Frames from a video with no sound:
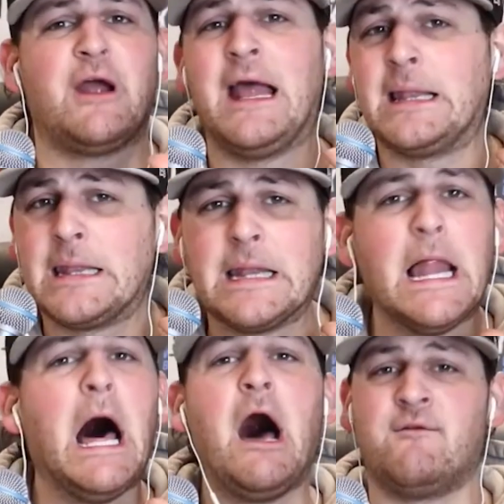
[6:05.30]
and
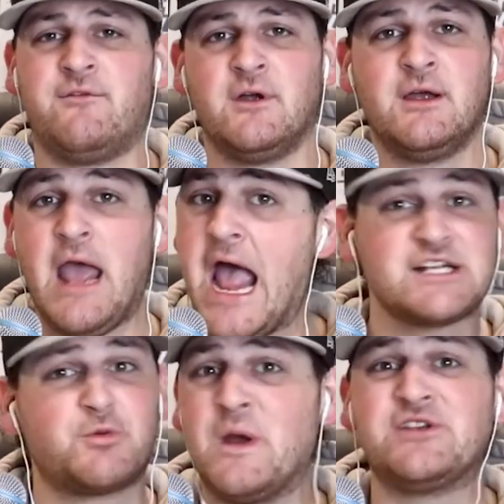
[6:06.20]
love,
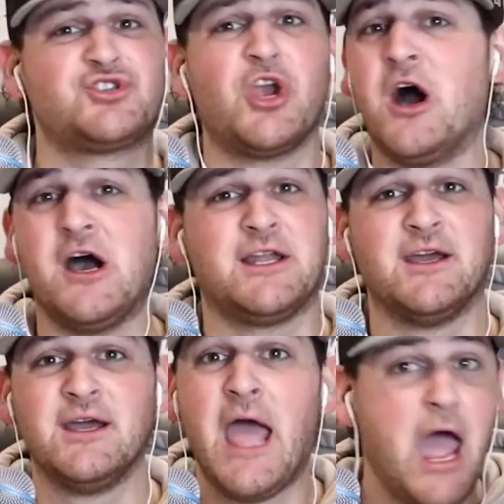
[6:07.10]
as we should,
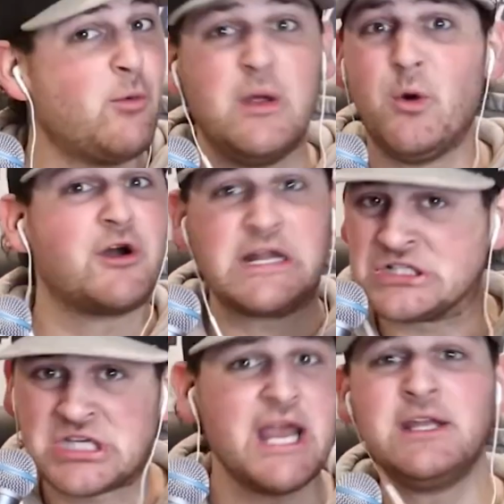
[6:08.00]
and we will
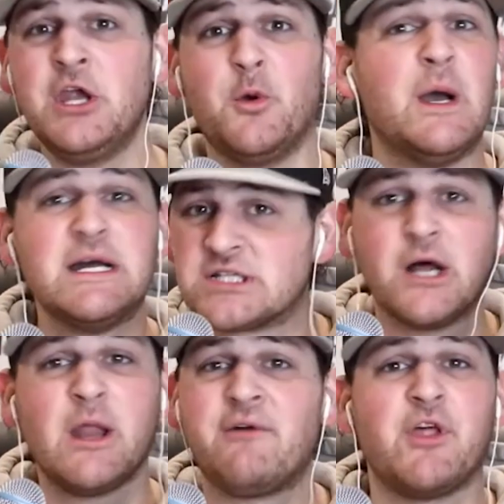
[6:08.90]
continue to
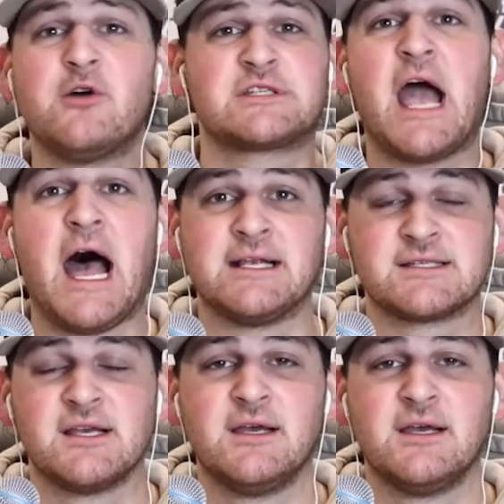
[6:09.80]
love those guys.